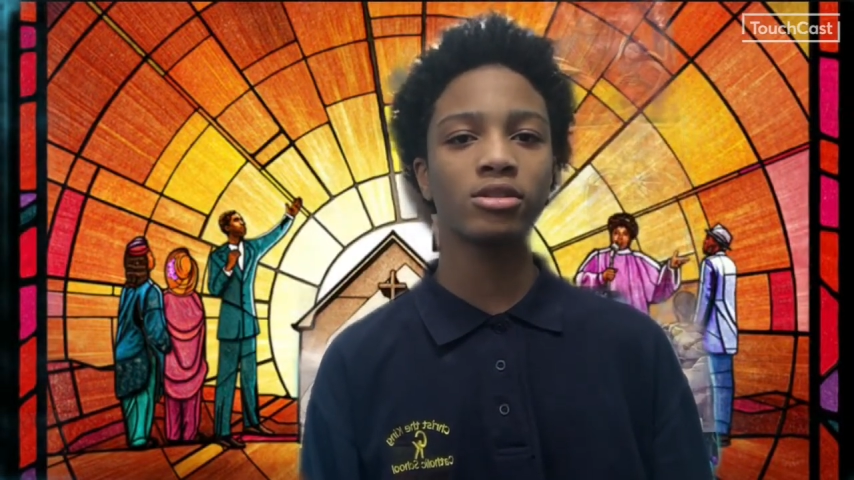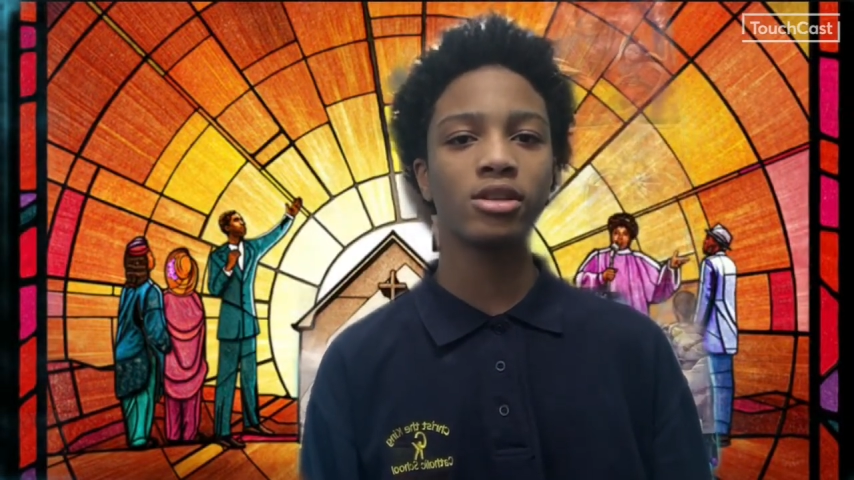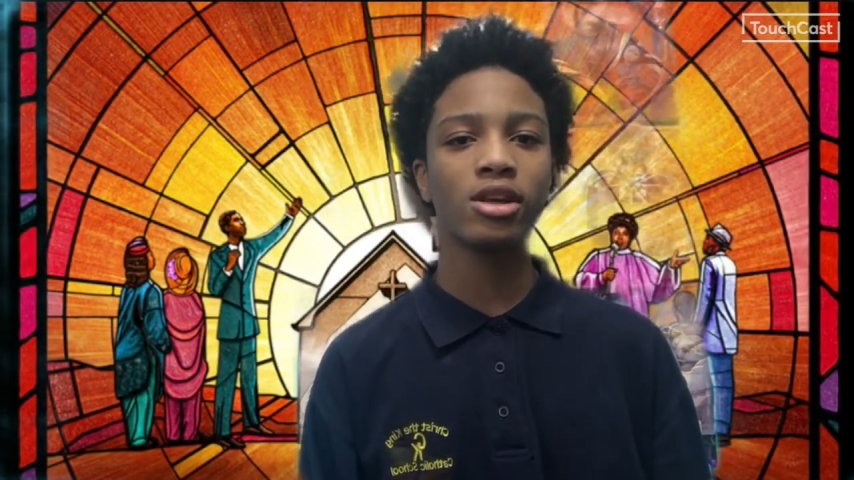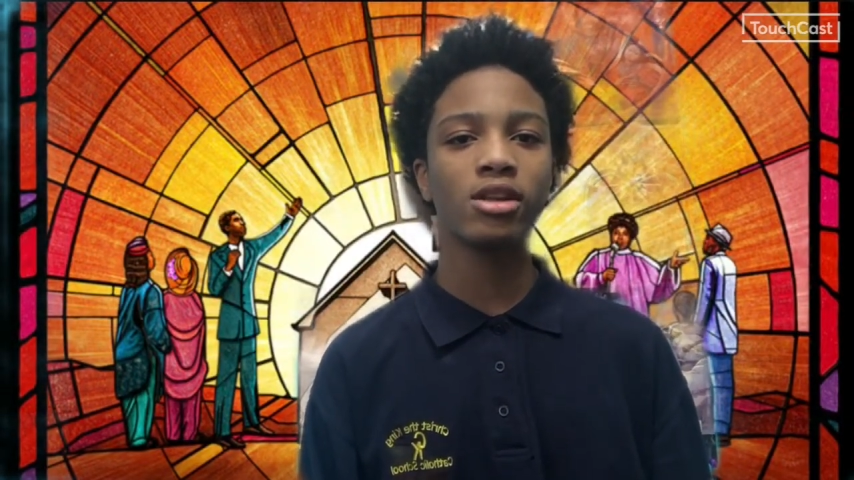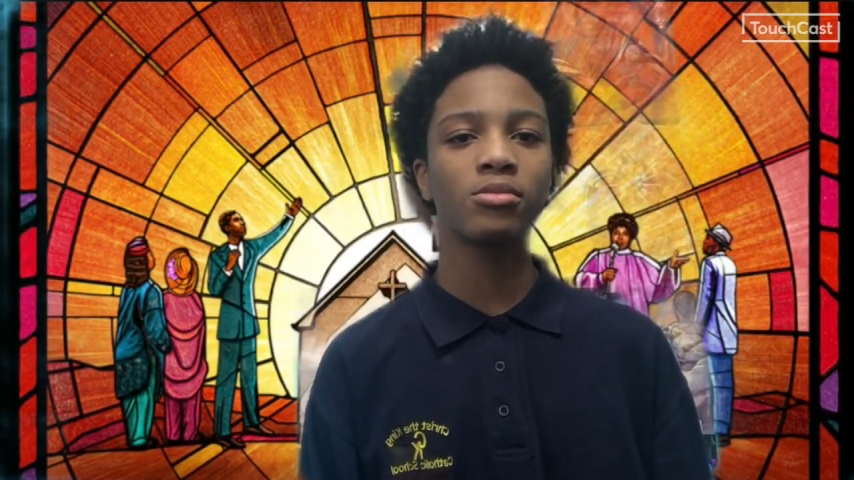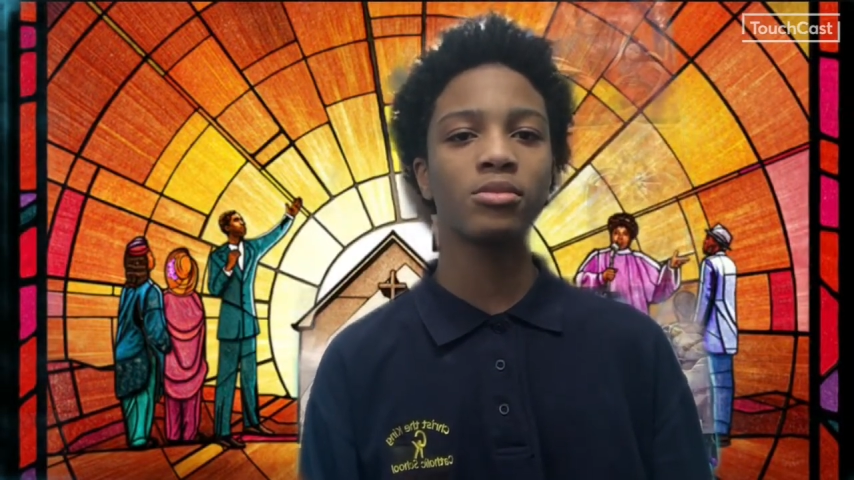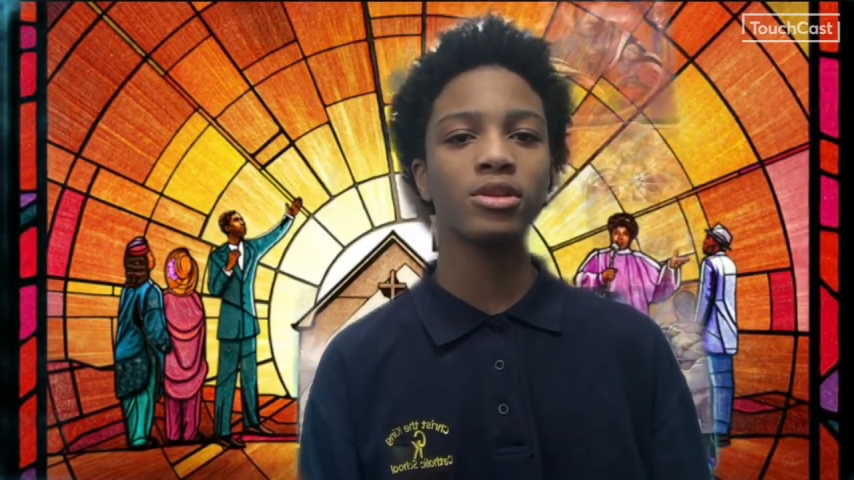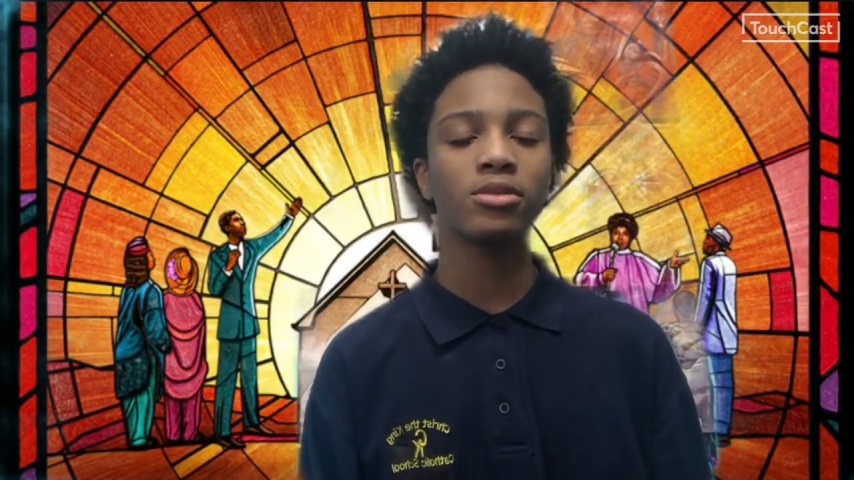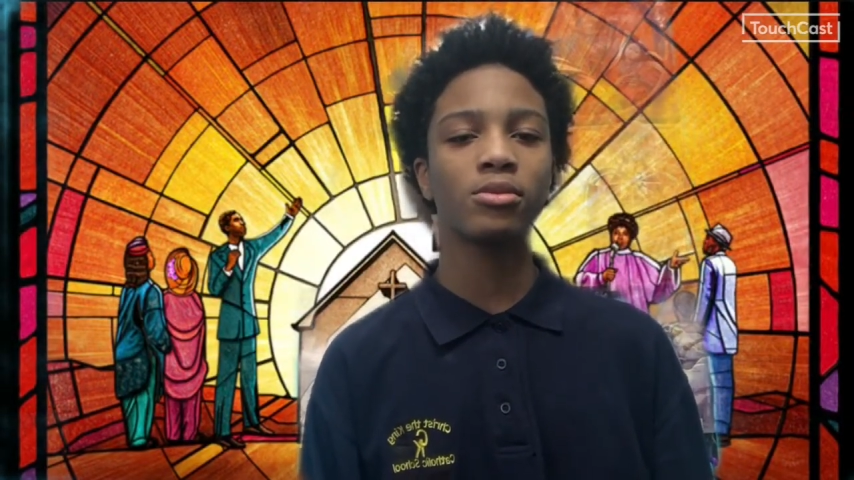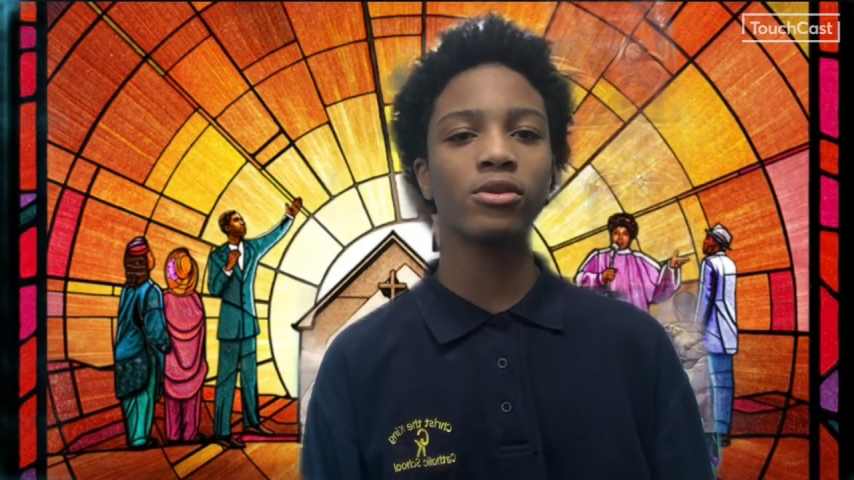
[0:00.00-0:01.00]
second
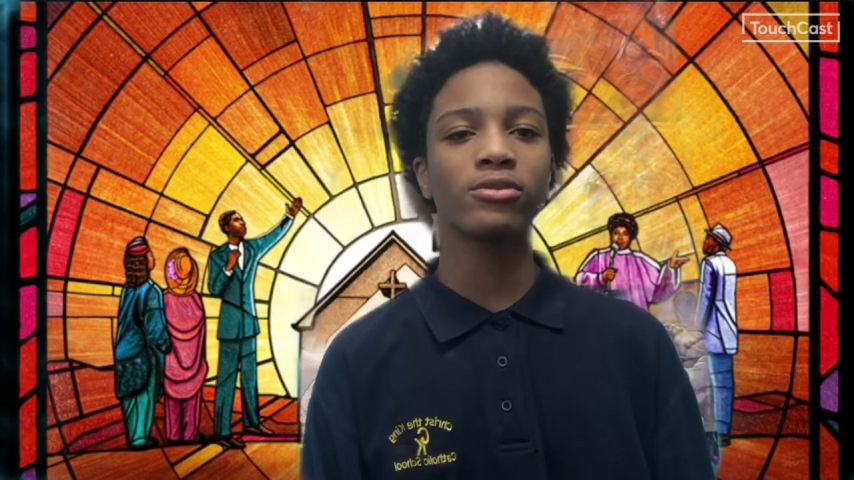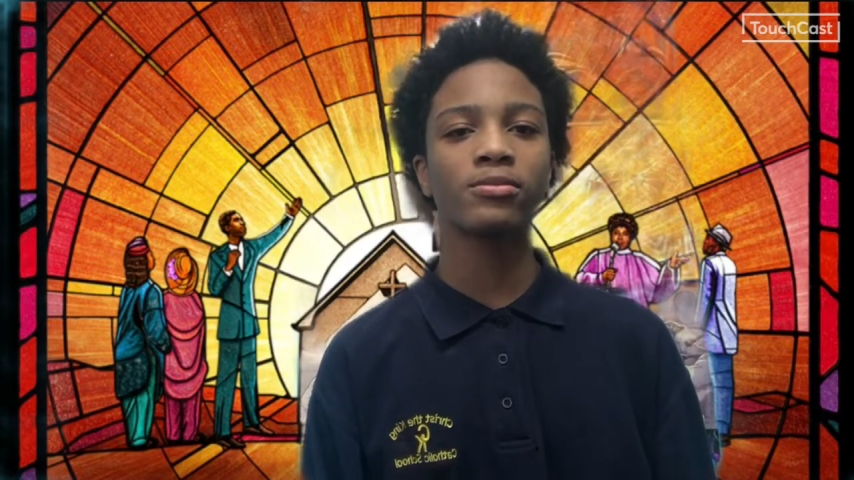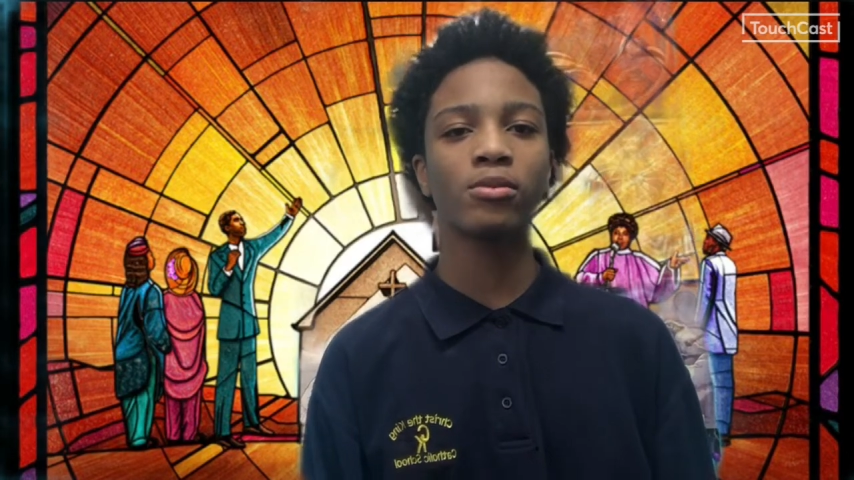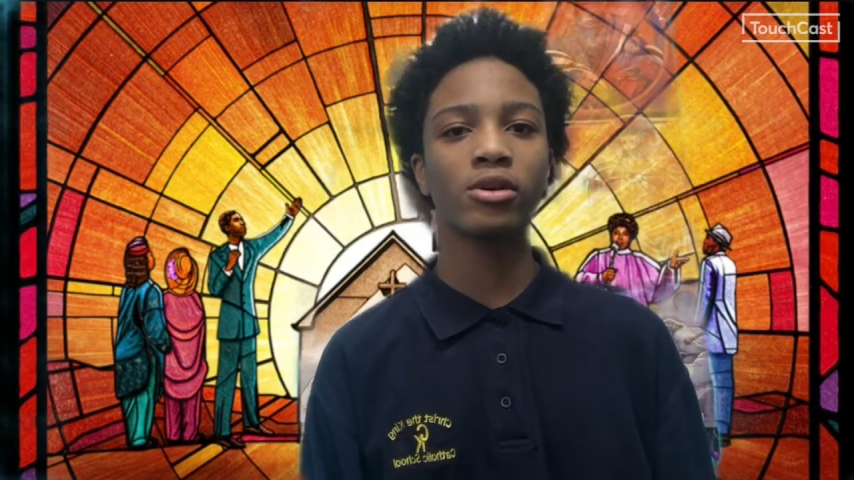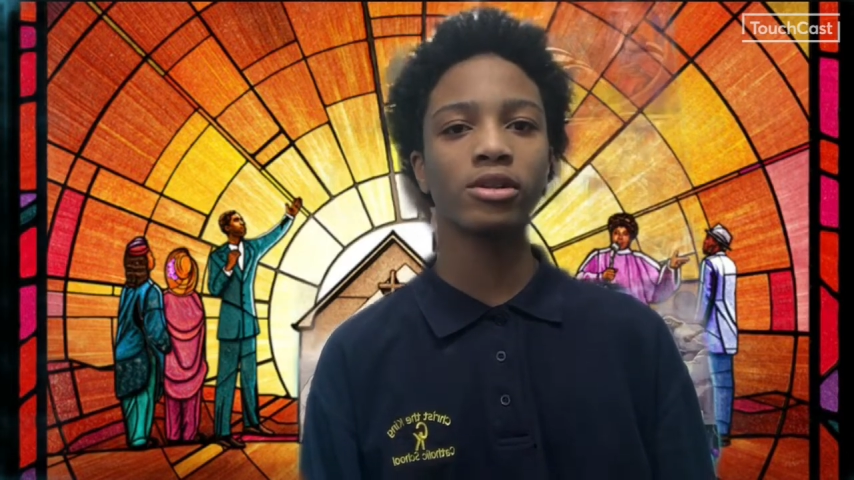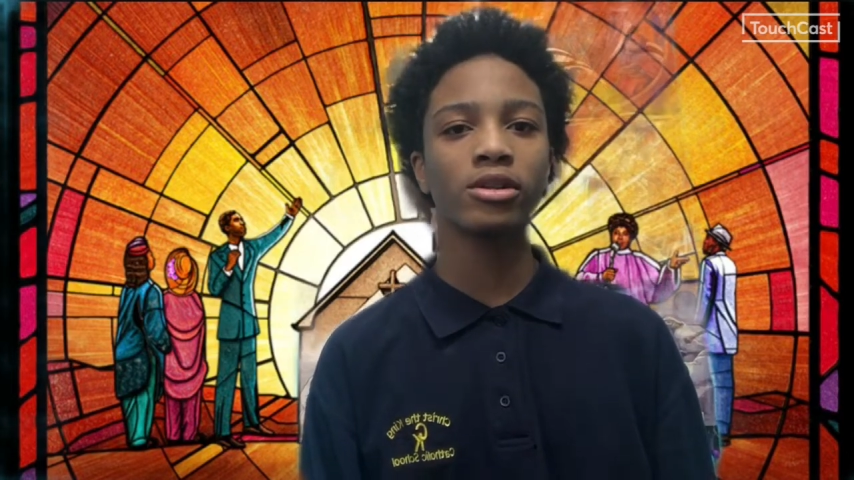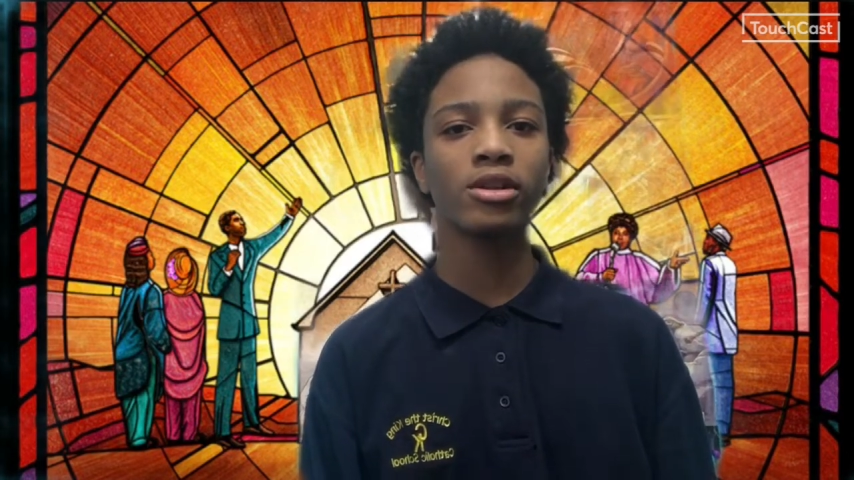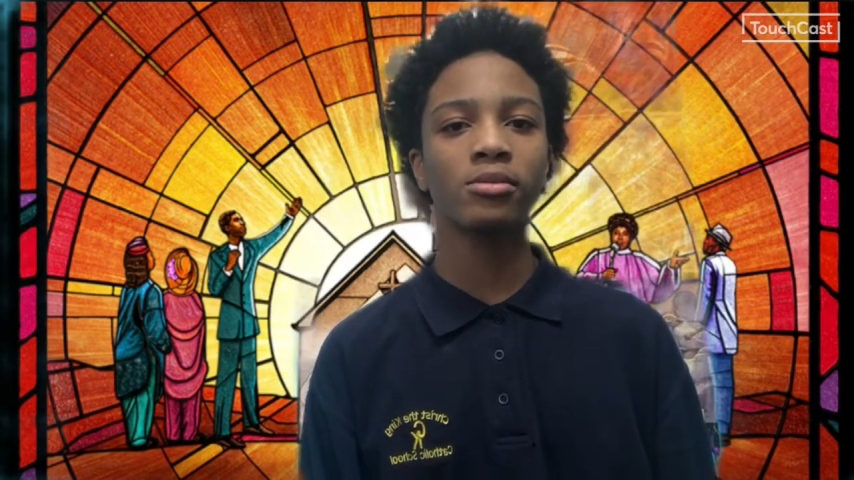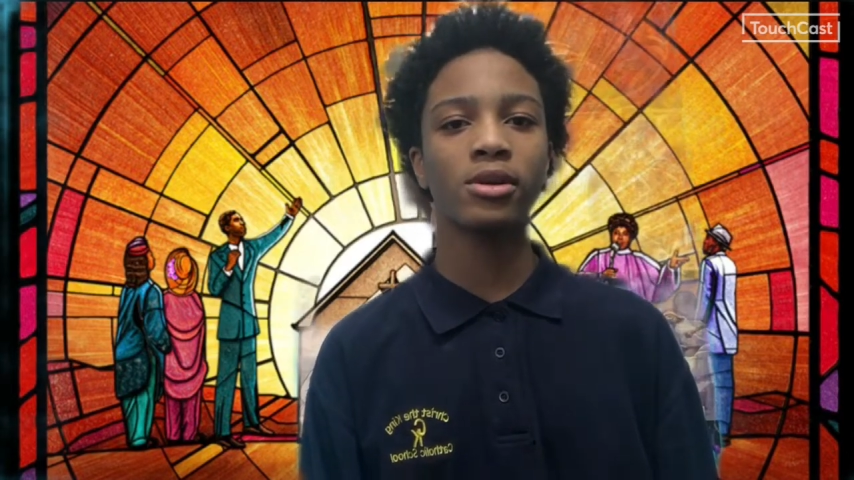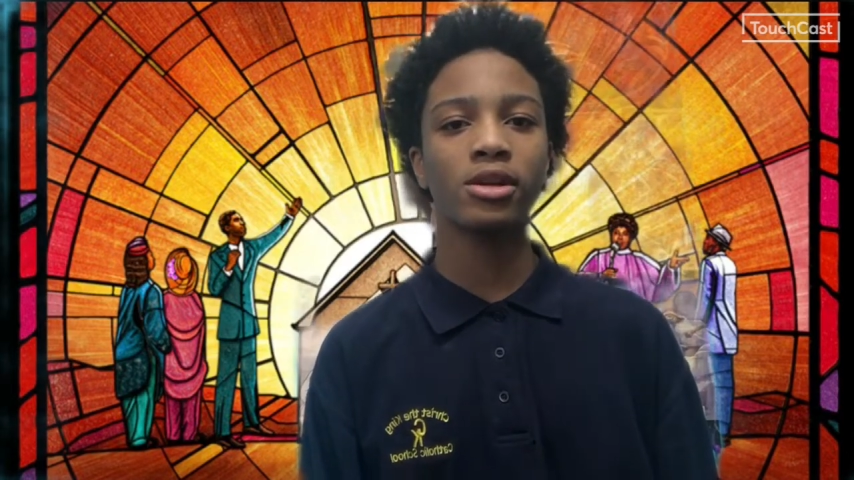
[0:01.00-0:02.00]
bishop of Portland,
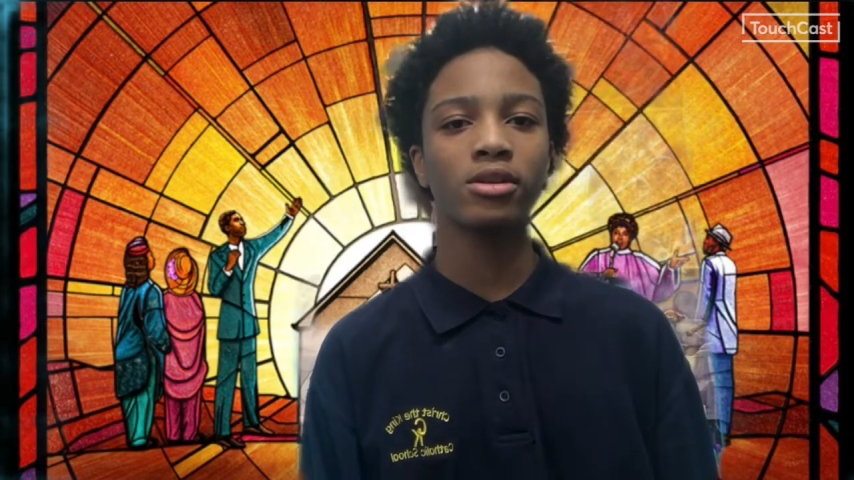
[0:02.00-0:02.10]
Maine.